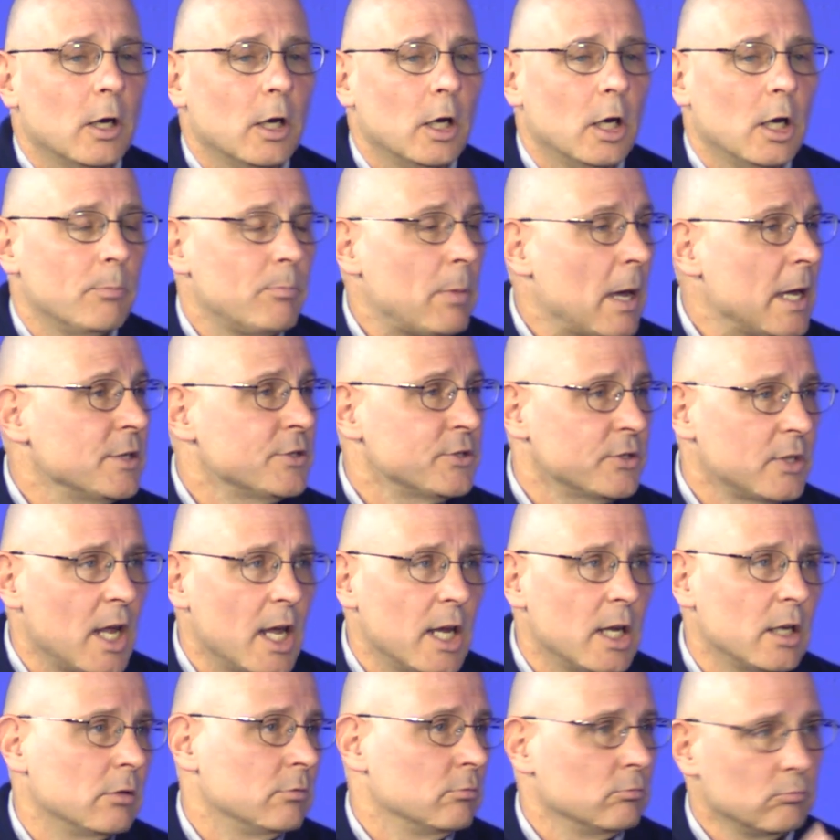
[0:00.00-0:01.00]
uh,
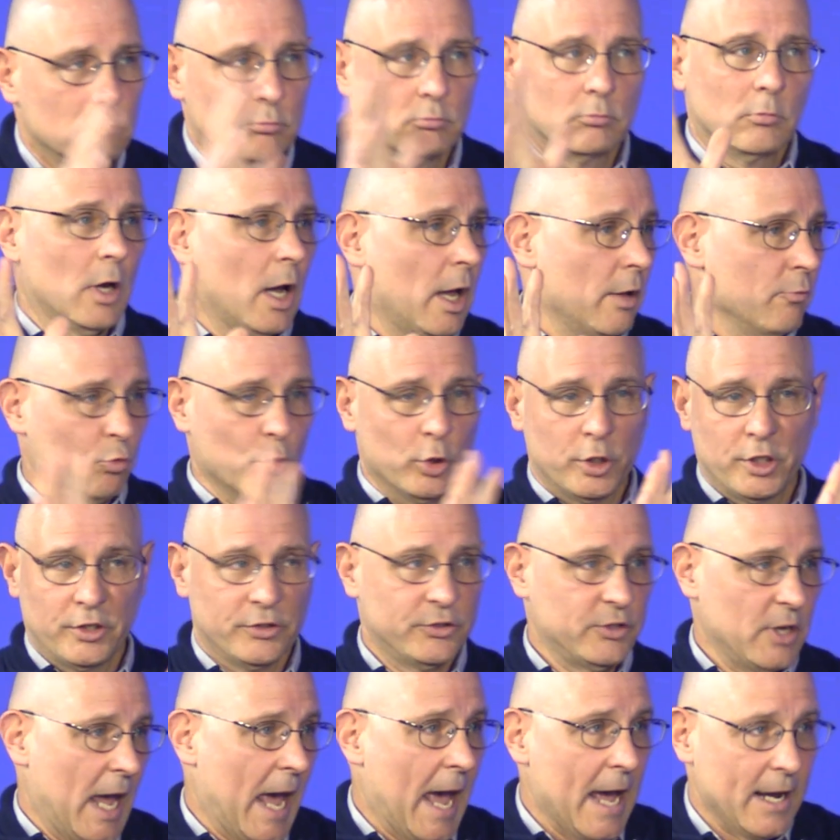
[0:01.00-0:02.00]
Baystate, which
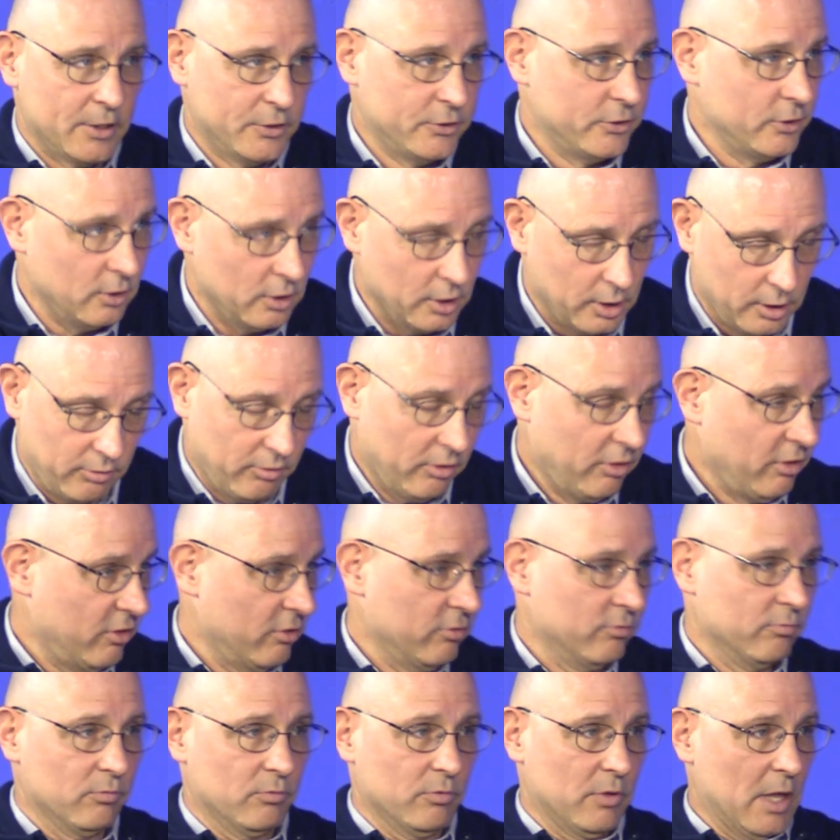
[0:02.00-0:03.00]
is excellent,
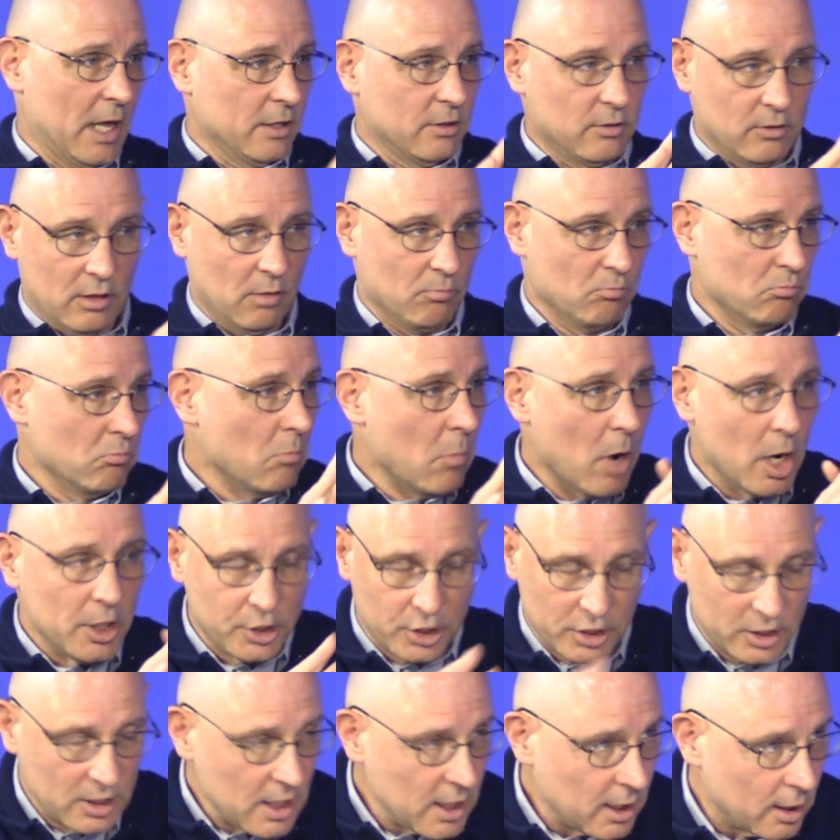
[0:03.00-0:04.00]
that yeah.
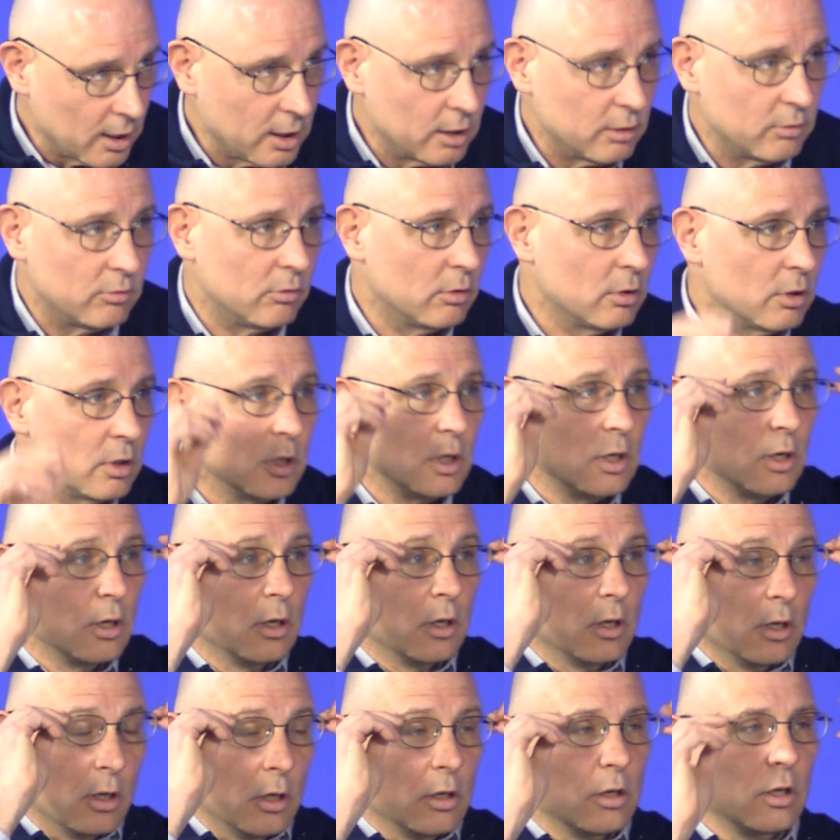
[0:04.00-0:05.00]
much needed. It's
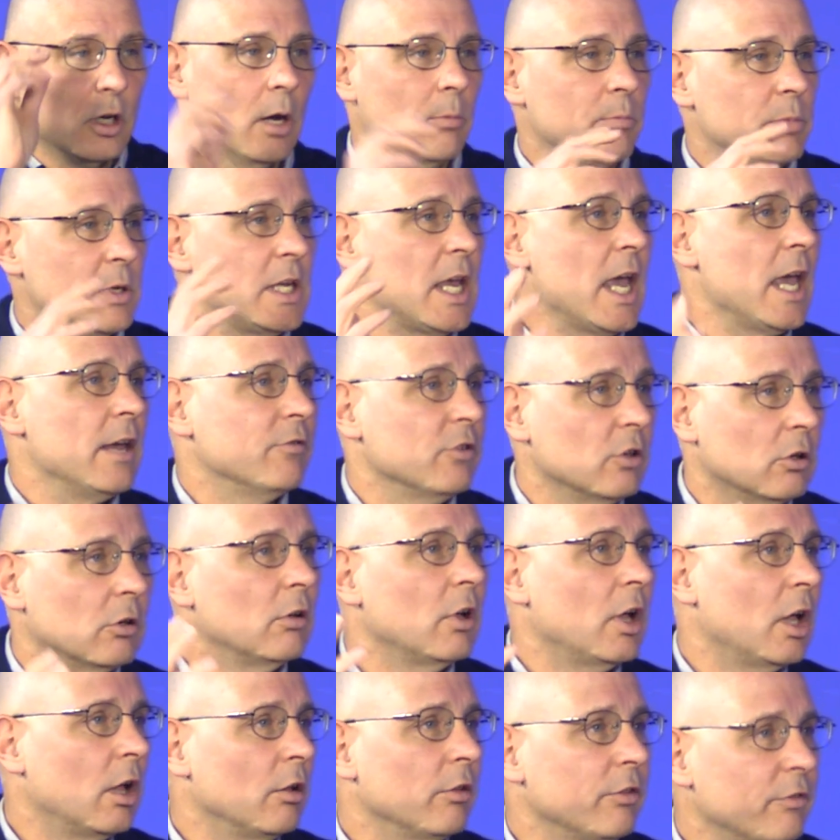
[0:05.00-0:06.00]
very needed. A
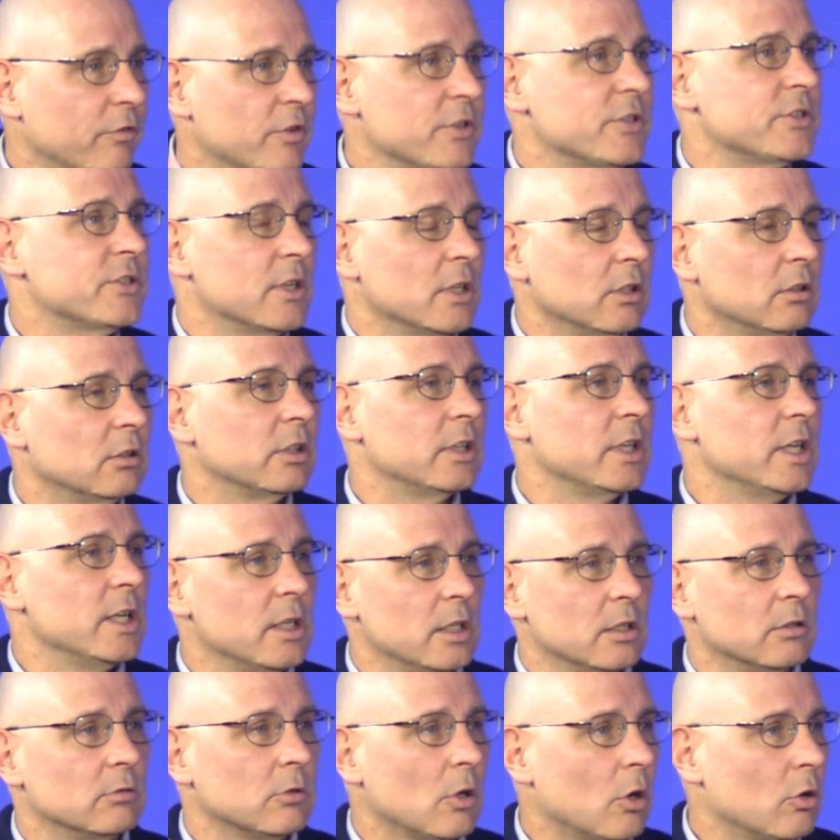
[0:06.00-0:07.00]
behavioral health
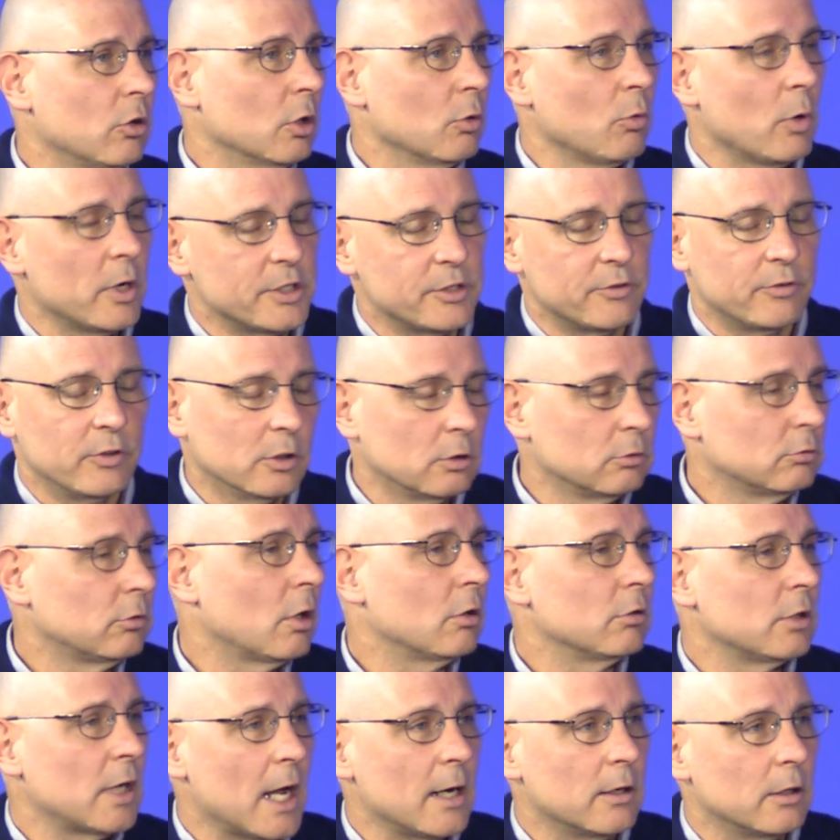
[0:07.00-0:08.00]
facility, right. Lower Westfield
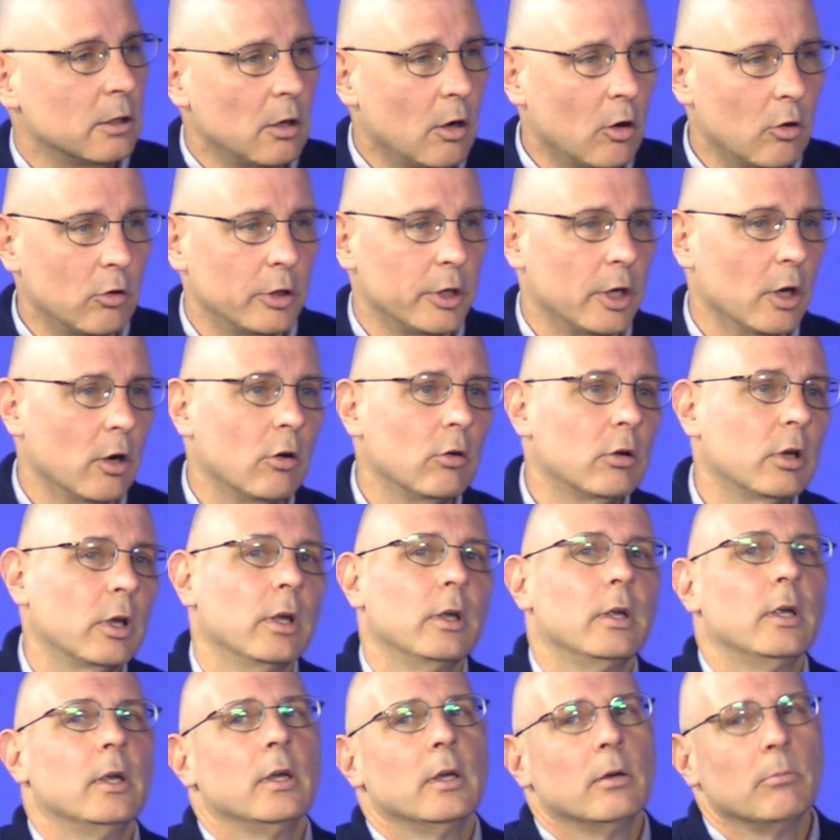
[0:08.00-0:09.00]
Road down in Holyoke,
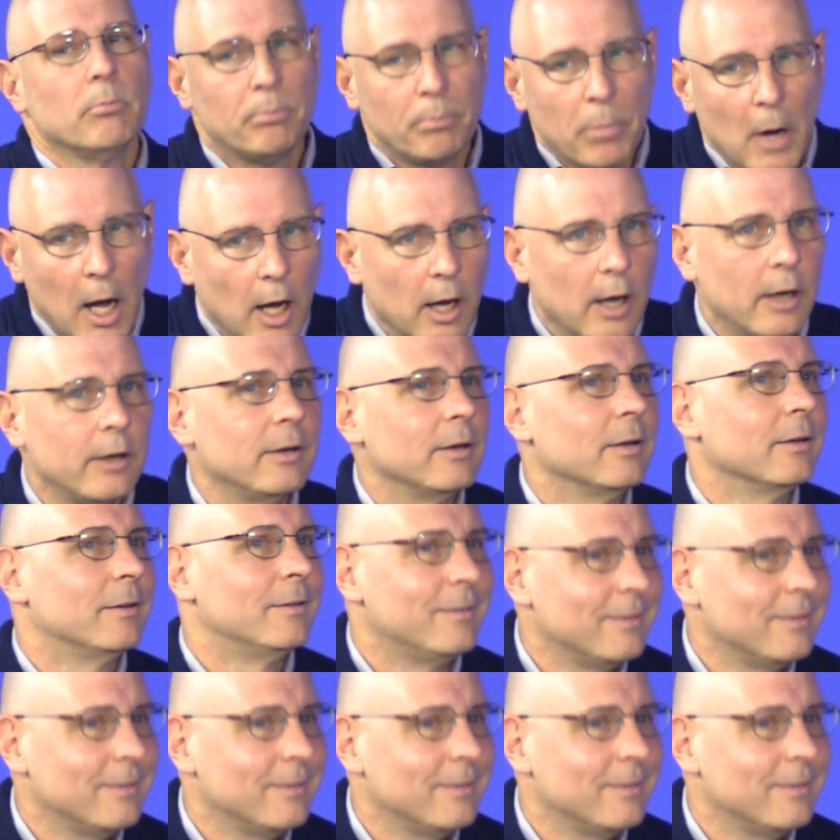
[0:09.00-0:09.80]
but